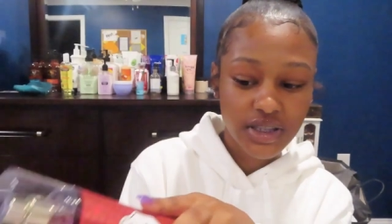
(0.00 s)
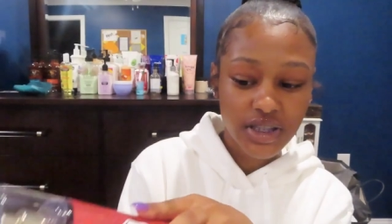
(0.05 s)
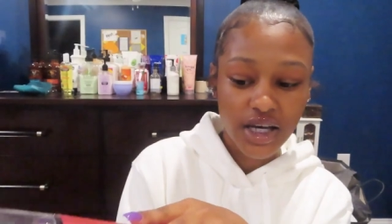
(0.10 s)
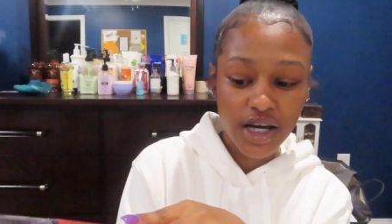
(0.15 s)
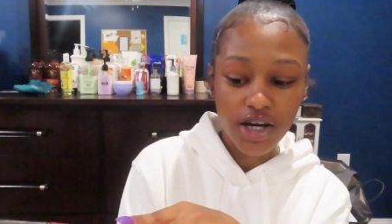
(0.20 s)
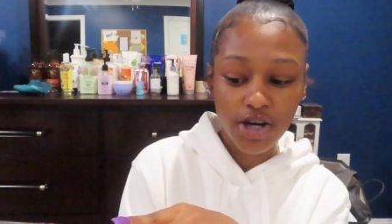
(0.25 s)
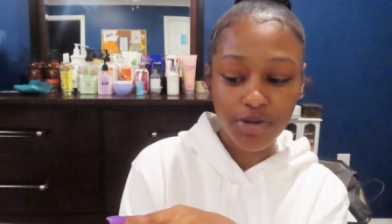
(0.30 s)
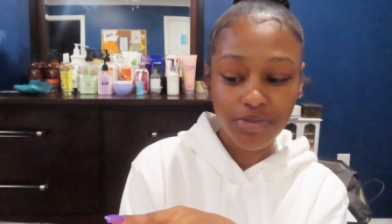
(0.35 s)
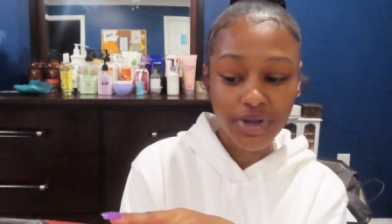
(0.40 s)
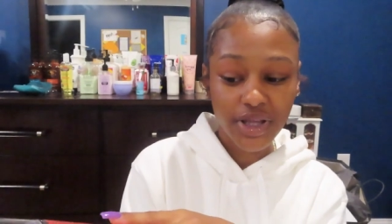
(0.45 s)
i
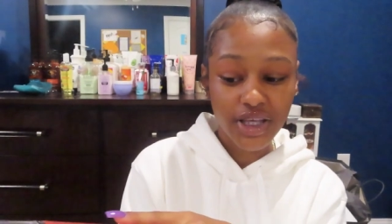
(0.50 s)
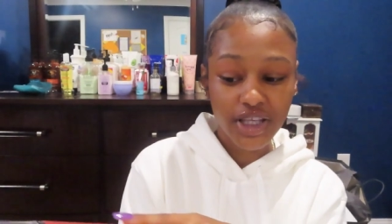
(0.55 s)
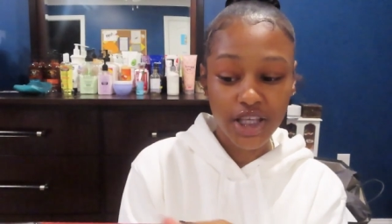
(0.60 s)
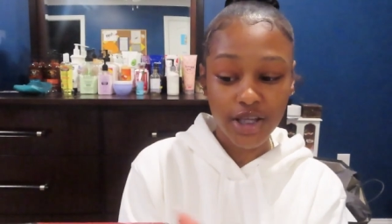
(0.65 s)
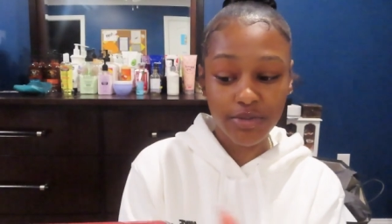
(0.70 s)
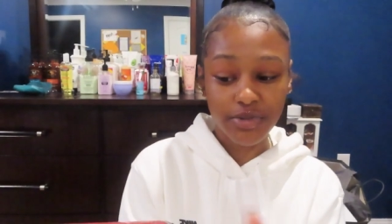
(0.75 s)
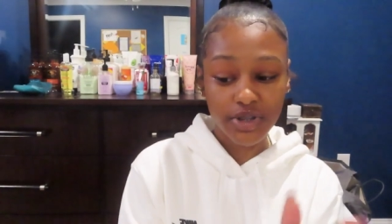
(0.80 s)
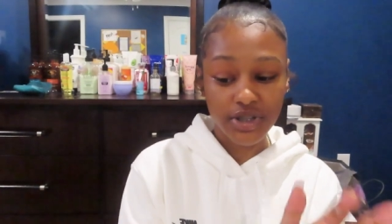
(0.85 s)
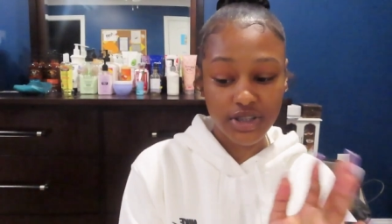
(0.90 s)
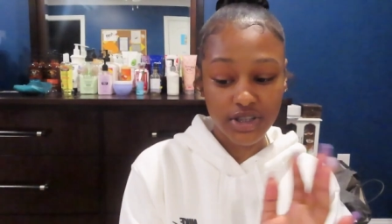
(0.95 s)
hope they
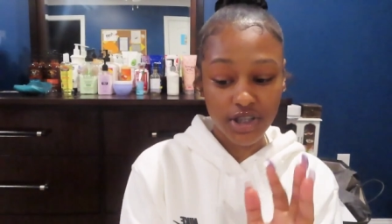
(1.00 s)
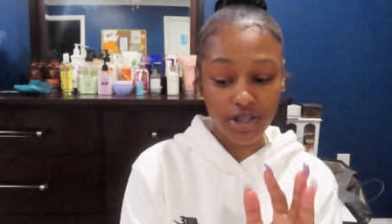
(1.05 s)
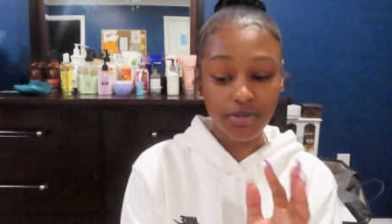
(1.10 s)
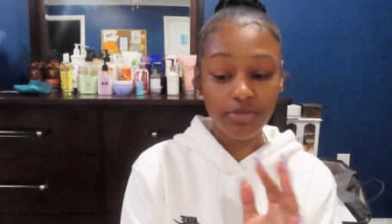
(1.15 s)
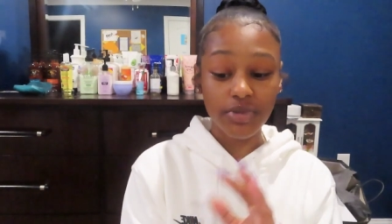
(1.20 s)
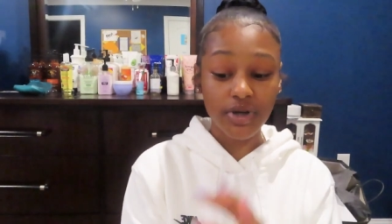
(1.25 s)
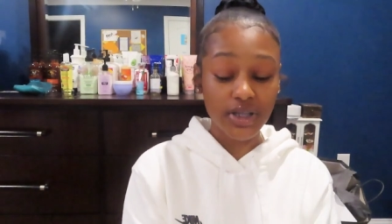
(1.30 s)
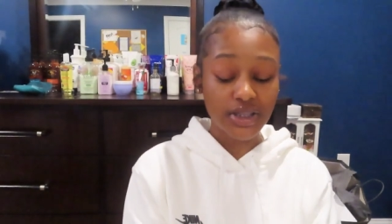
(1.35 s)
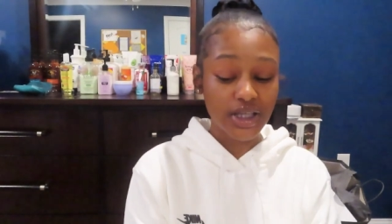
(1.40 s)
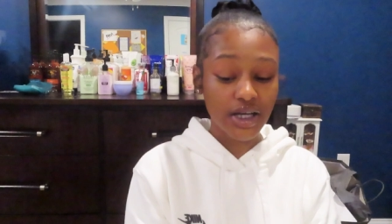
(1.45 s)
keep this up
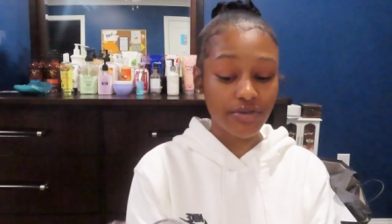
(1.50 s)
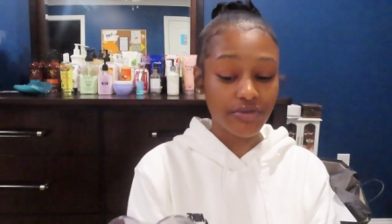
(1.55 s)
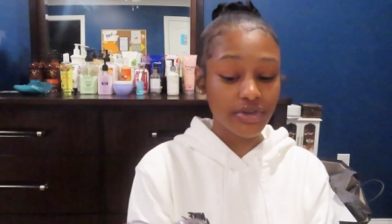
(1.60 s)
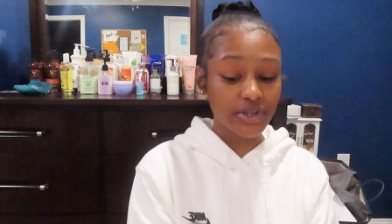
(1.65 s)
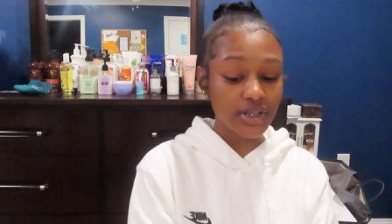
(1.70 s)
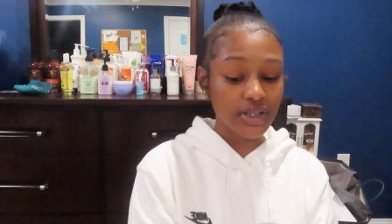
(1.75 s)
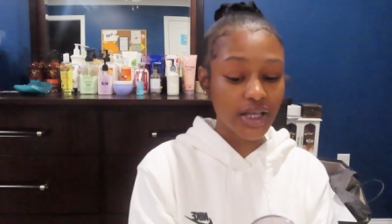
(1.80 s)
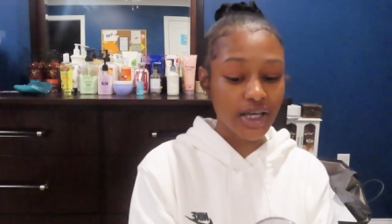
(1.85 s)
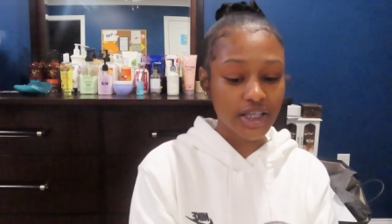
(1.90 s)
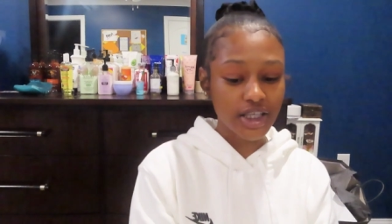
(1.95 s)
because i
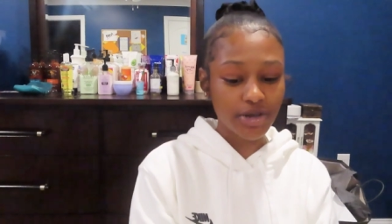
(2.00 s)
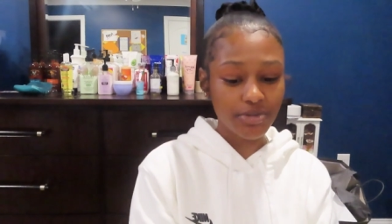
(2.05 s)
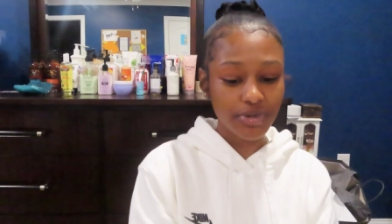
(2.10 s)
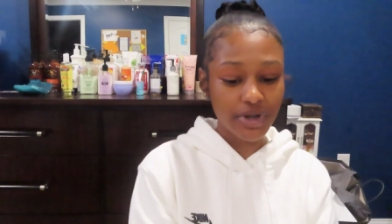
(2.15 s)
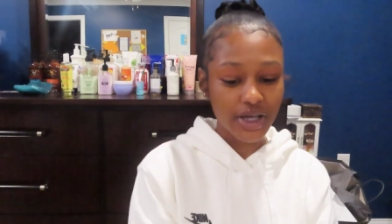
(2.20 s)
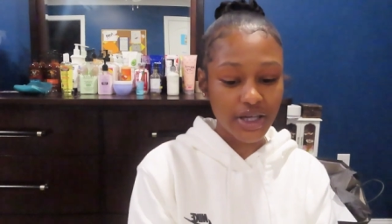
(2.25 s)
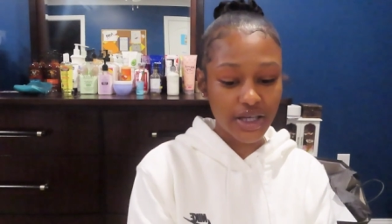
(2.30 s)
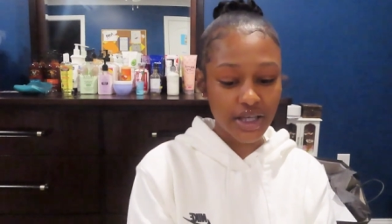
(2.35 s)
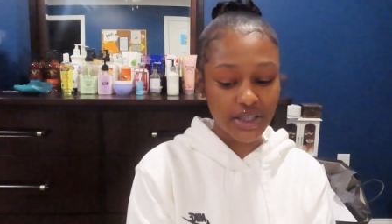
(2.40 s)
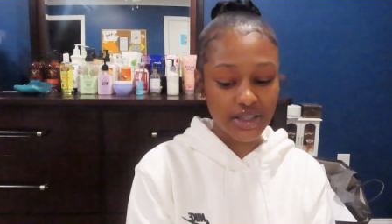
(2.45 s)
really like it but
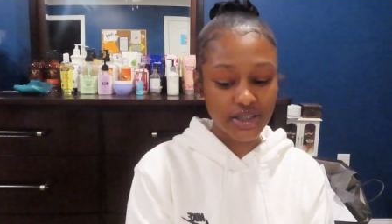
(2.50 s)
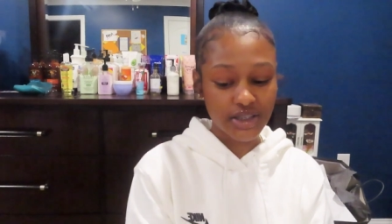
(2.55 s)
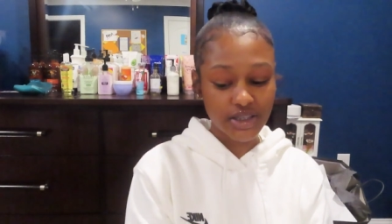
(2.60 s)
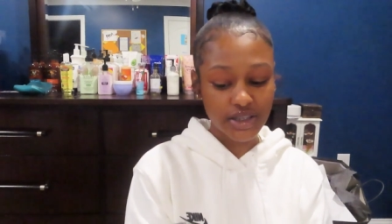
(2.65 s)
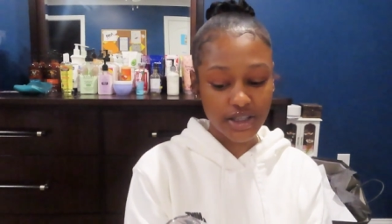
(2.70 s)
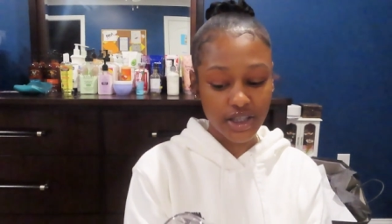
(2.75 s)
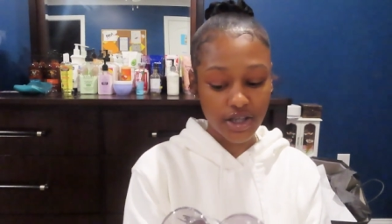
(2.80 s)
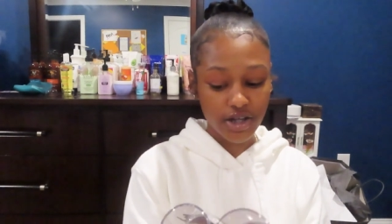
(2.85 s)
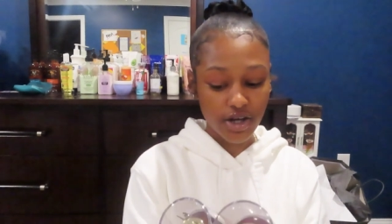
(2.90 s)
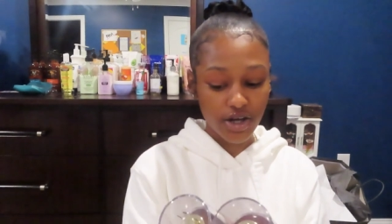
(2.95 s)
i guess
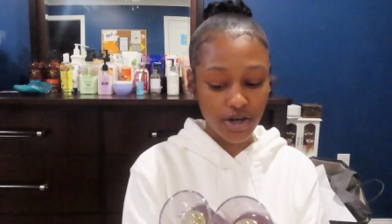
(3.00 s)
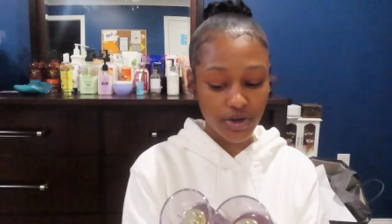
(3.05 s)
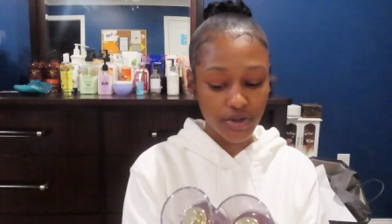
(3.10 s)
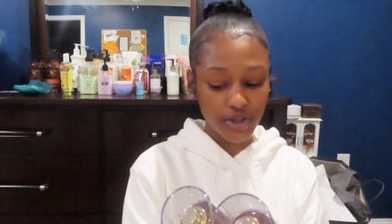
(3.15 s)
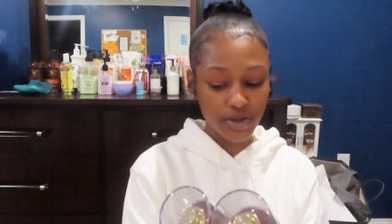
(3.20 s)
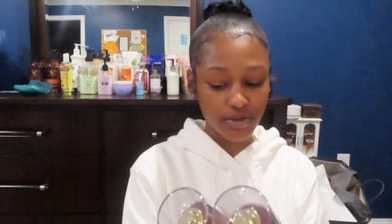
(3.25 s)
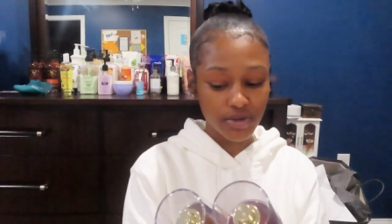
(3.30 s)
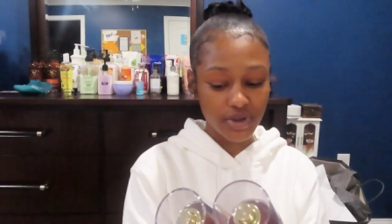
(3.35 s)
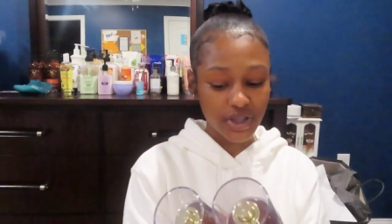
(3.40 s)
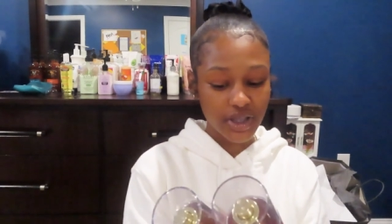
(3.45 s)
they're all
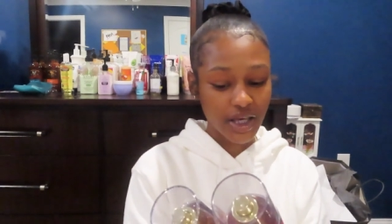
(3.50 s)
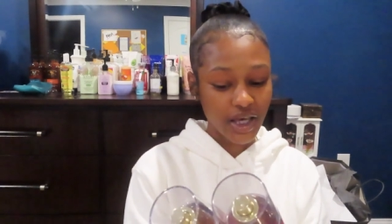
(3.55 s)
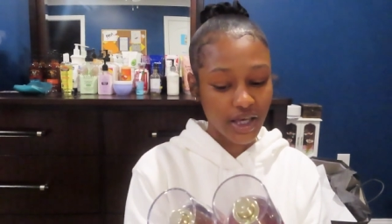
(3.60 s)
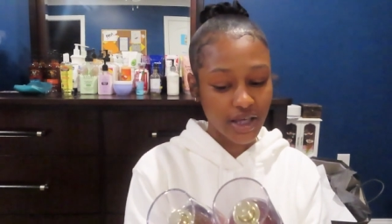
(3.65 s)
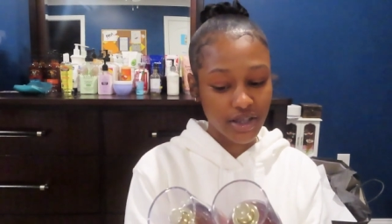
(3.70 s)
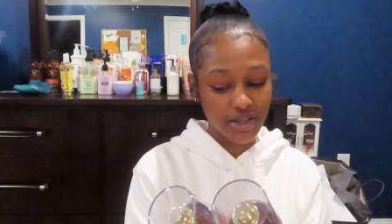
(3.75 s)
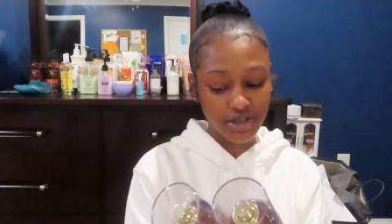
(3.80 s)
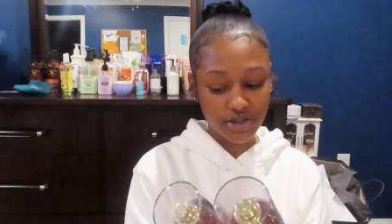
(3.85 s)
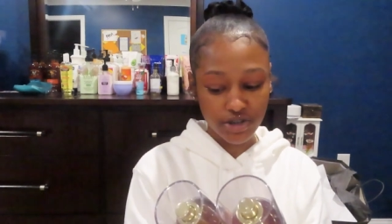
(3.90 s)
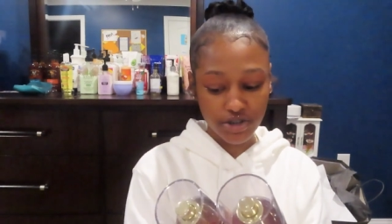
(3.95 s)
deal with
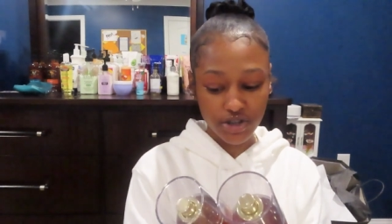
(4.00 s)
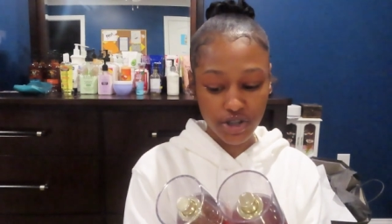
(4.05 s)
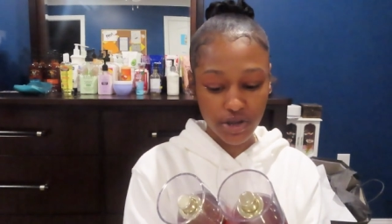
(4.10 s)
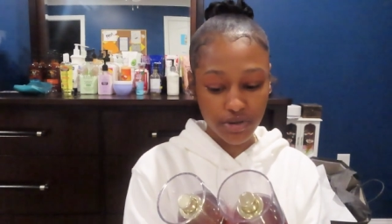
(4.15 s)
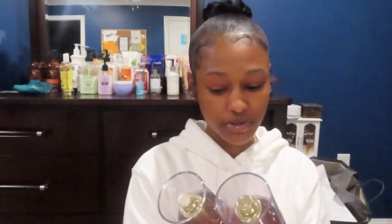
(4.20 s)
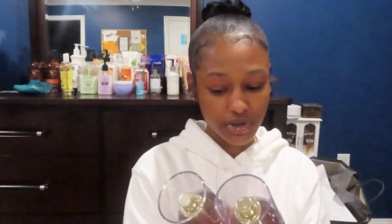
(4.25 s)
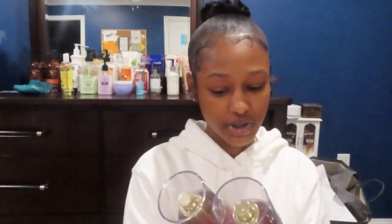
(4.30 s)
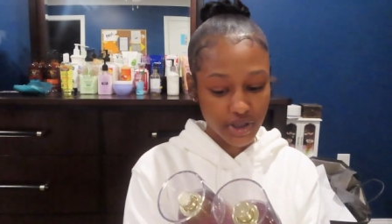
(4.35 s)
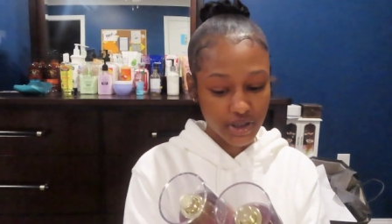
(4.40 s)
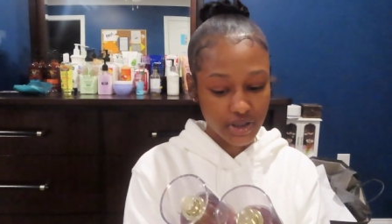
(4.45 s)
cakes or
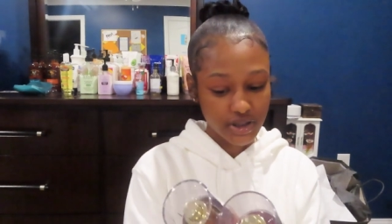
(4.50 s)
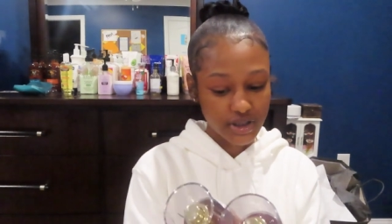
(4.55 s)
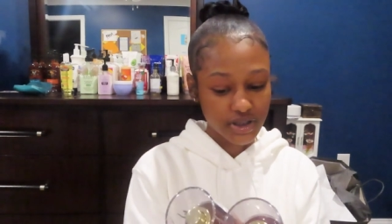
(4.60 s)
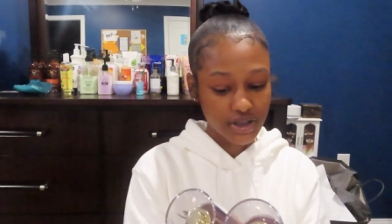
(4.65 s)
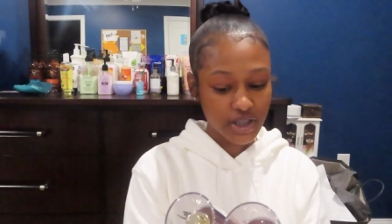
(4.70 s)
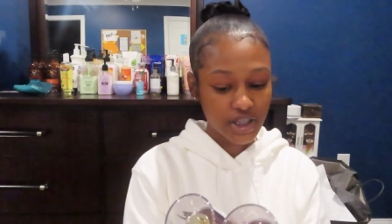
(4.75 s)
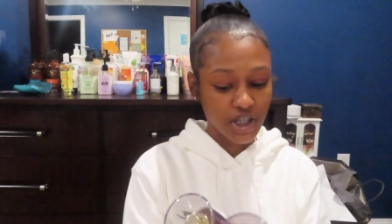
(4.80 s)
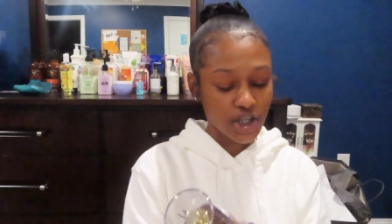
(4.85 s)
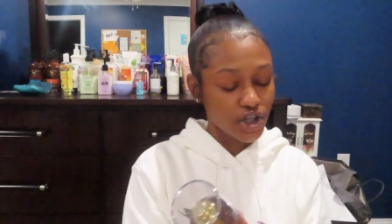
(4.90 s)
donuts